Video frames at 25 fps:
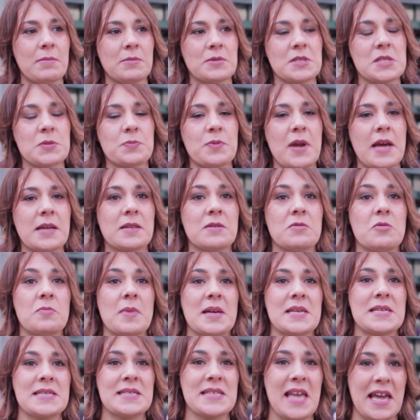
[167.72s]
months pregnant with
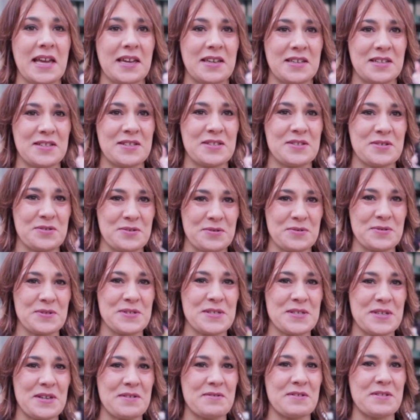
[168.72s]
my second
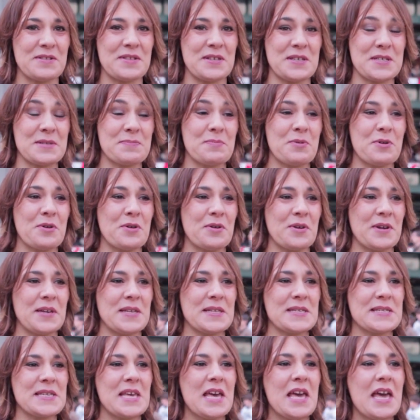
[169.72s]
daughter at this
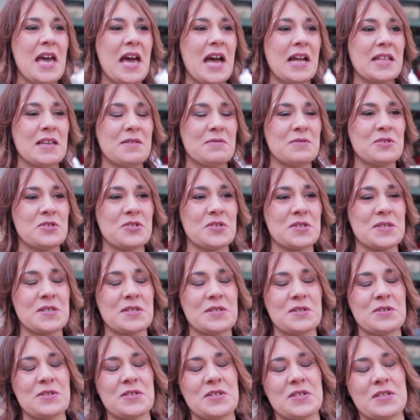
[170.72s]
point, and it was
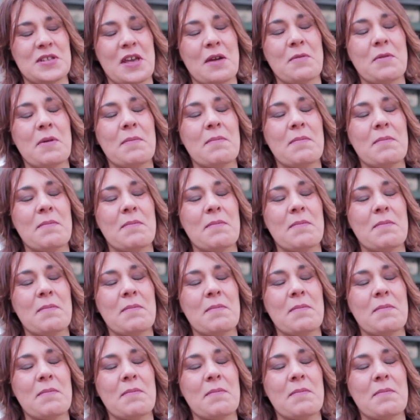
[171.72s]
just so